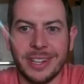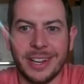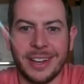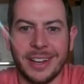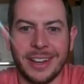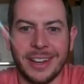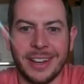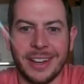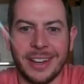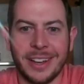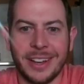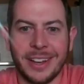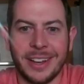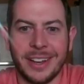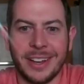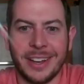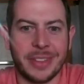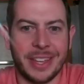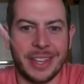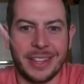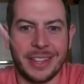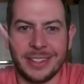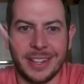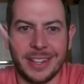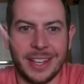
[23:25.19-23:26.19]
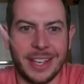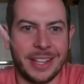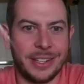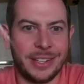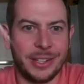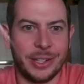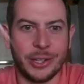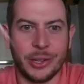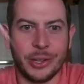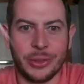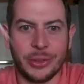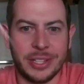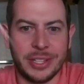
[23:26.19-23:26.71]
um, and and
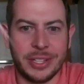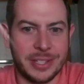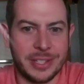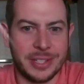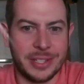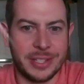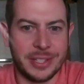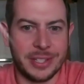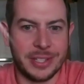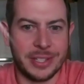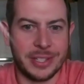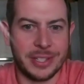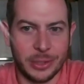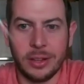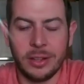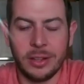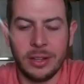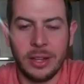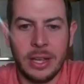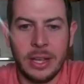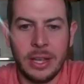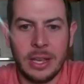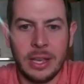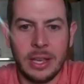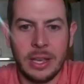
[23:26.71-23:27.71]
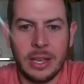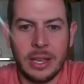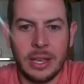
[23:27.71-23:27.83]
you know they, they did it well